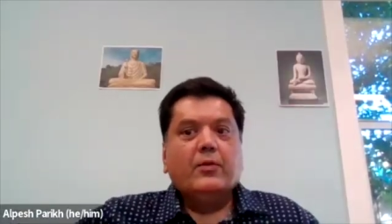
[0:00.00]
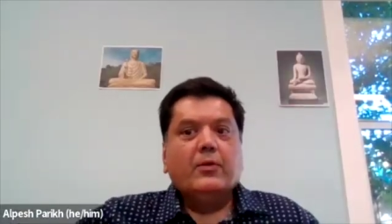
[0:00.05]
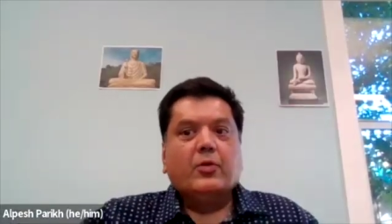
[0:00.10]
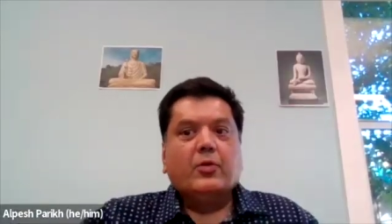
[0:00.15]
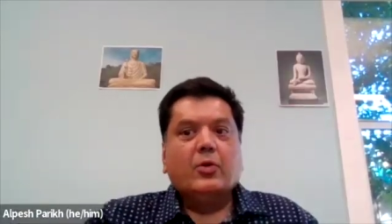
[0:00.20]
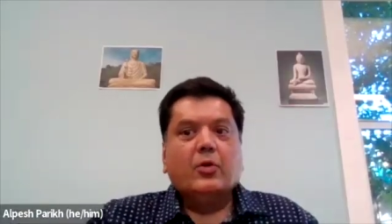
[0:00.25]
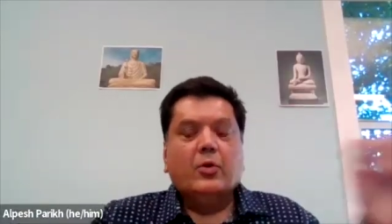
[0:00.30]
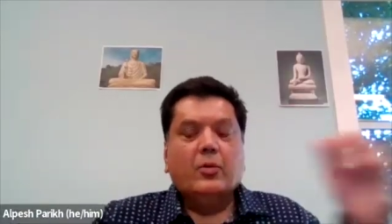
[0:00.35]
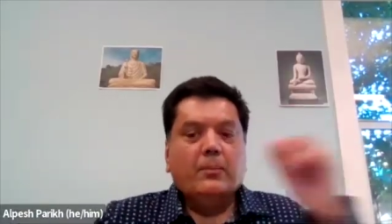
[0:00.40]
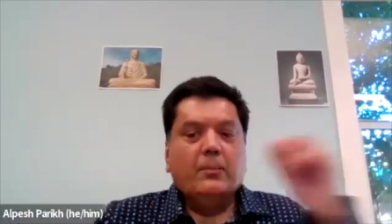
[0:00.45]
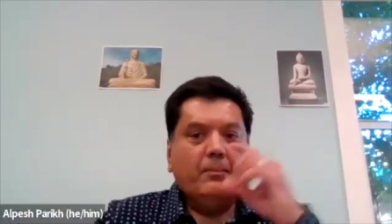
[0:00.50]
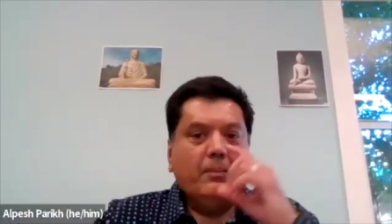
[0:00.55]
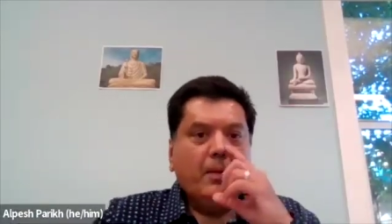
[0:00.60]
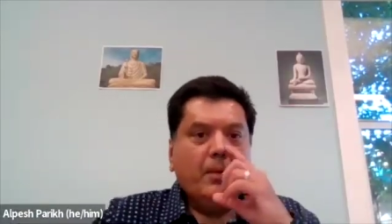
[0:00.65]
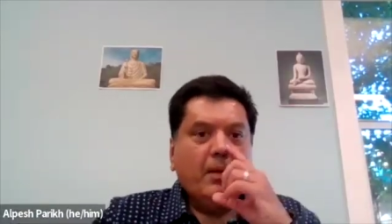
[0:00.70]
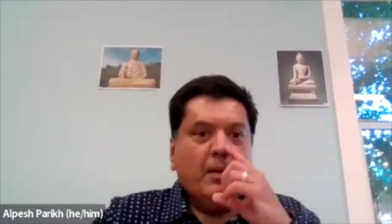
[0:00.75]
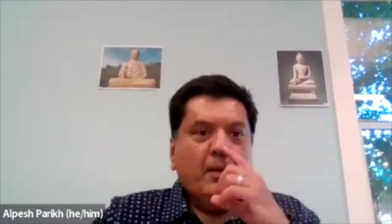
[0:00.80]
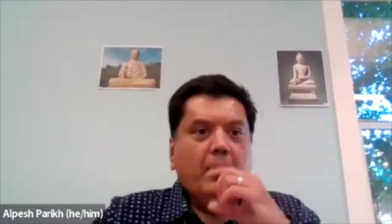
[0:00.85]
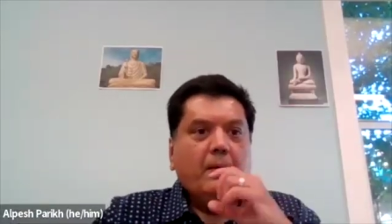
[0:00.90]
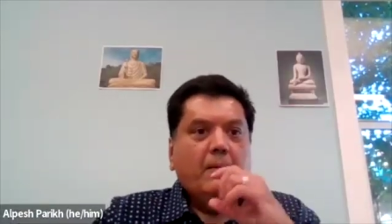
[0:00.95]
So
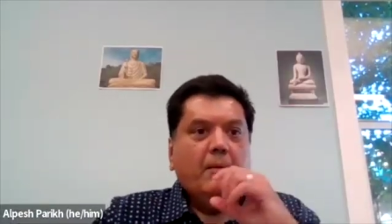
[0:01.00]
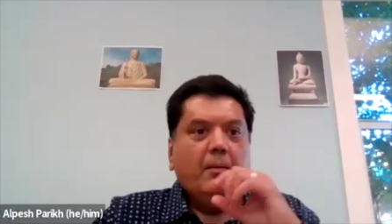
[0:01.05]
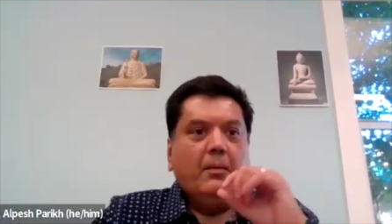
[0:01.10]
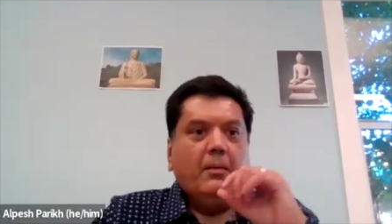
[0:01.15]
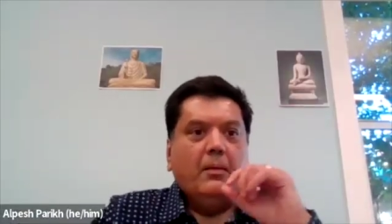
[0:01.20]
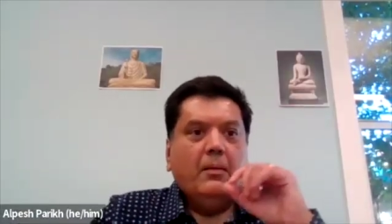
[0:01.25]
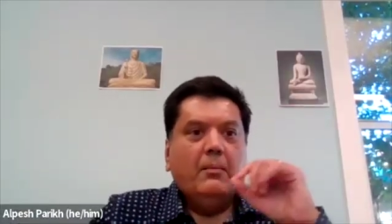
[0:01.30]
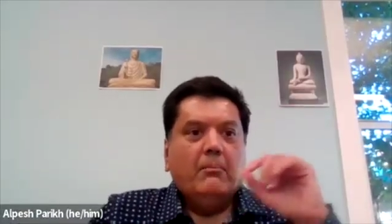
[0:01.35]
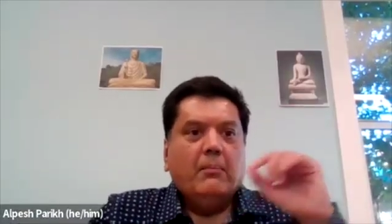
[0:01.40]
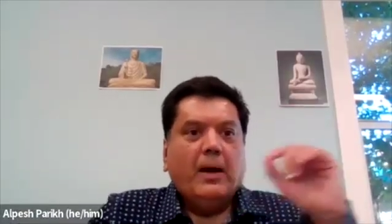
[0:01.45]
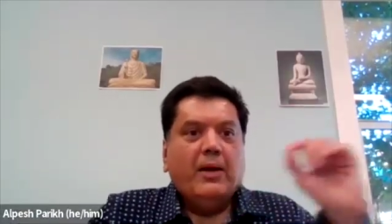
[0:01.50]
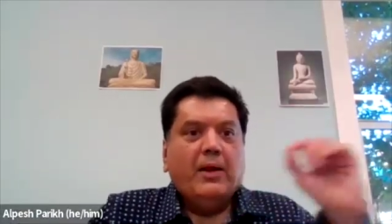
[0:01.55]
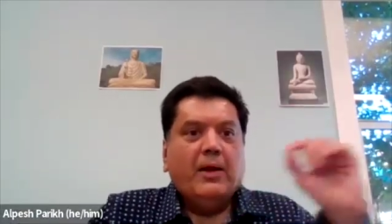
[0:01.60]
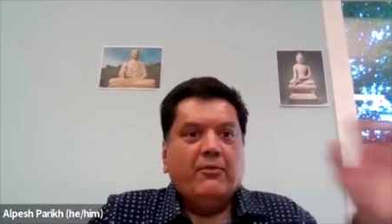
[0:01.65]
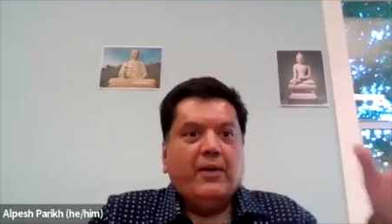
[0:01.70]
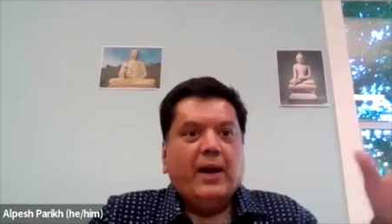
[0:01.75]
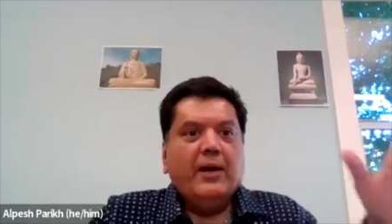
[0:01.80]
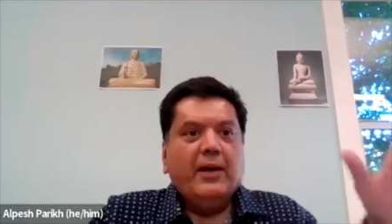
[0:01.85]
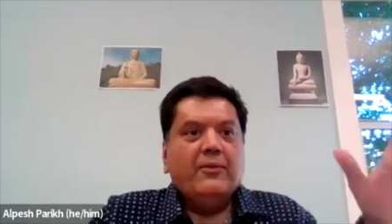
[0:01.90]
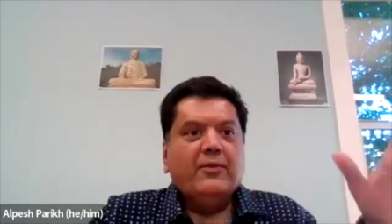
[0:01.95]

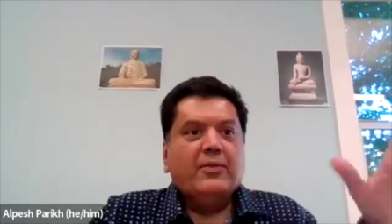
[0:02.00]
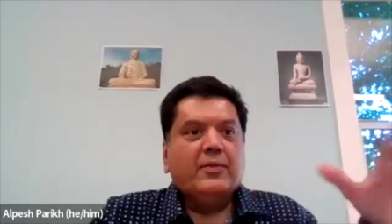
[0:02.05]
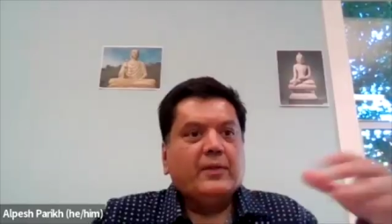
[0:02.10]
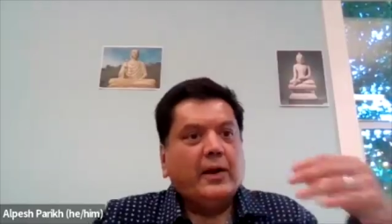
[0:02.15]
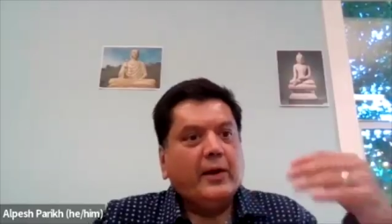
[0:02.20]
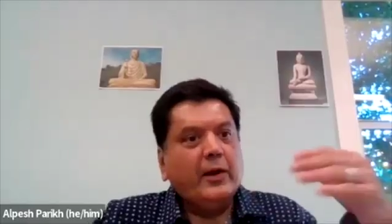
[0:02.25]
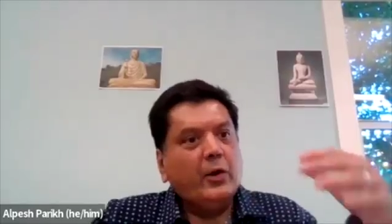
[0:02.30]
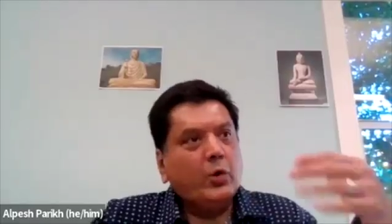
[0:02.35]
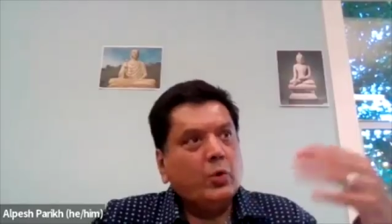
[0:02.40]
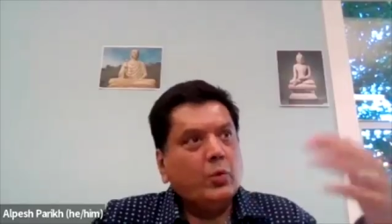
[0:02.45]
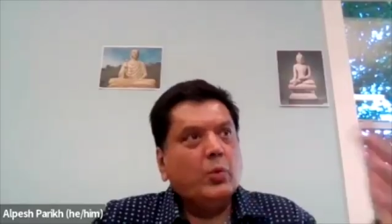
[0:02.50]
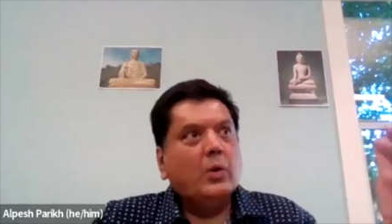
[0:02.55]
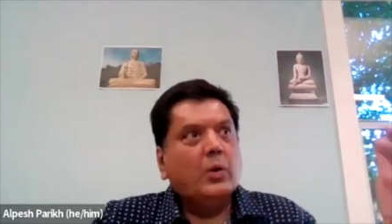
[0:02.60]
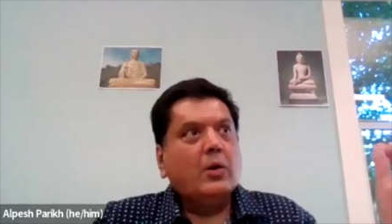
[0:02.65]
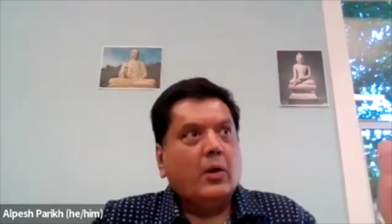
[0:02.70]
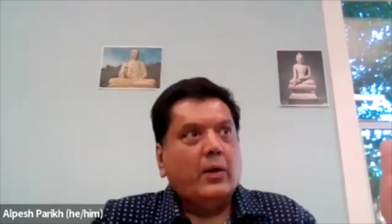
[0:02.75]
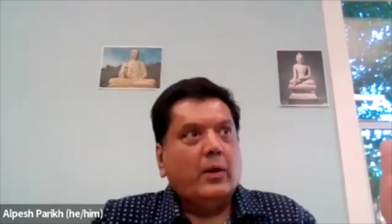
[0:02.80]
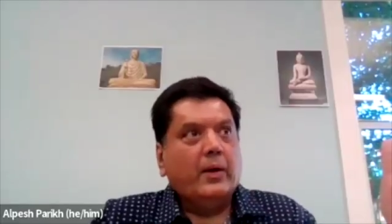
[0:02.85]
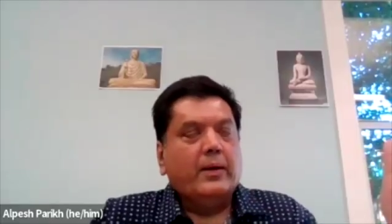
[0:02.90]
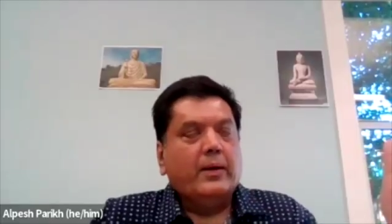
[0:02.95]
my wife started to
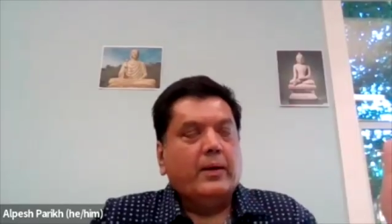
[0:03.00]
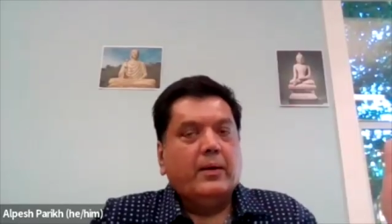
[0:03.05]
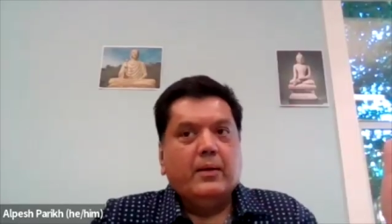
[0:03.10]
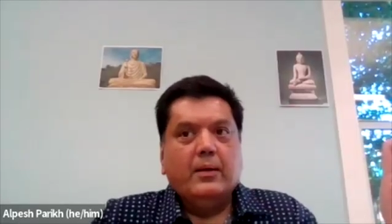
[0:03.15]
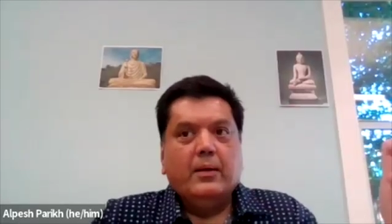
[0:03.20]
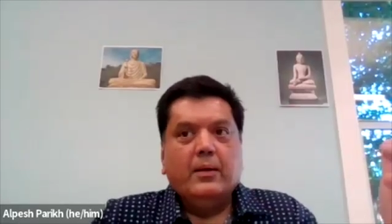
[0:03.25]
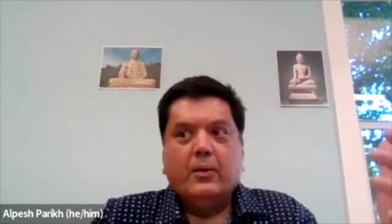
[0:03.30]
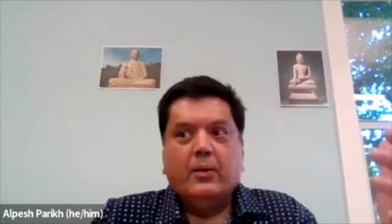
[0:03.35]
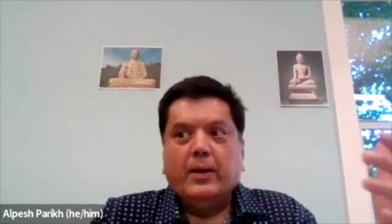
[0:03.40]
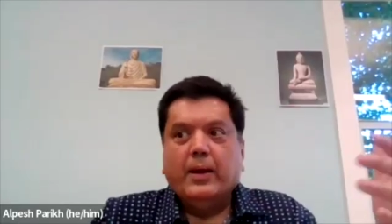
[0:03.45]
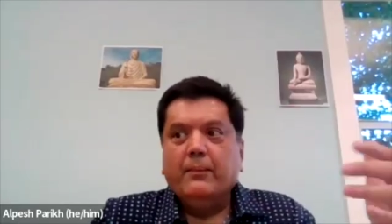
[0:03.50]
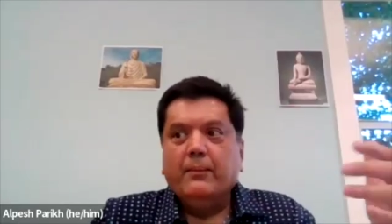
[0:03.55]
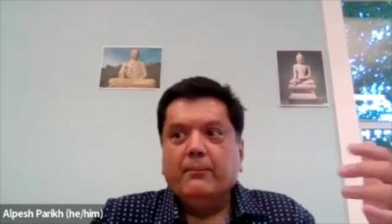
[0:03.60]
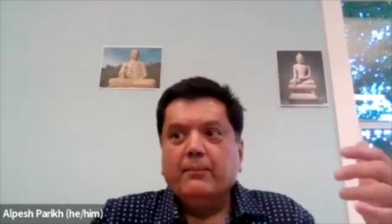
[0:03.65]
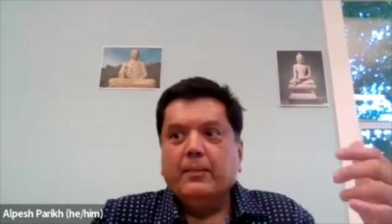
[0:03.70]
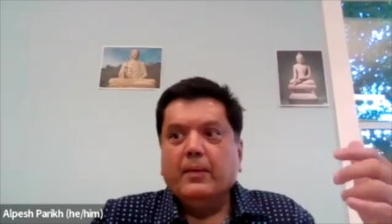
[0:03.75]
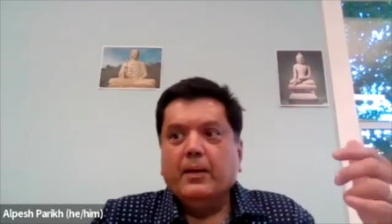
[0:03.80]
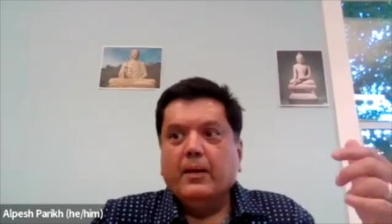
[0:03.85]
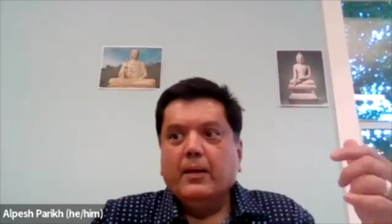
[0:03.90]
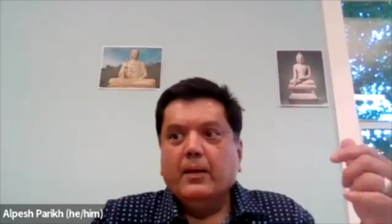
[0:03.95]
work on it.
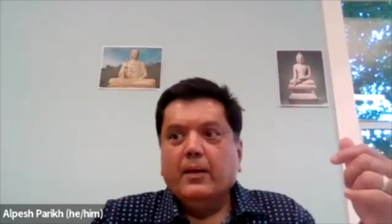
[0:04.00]
Okay.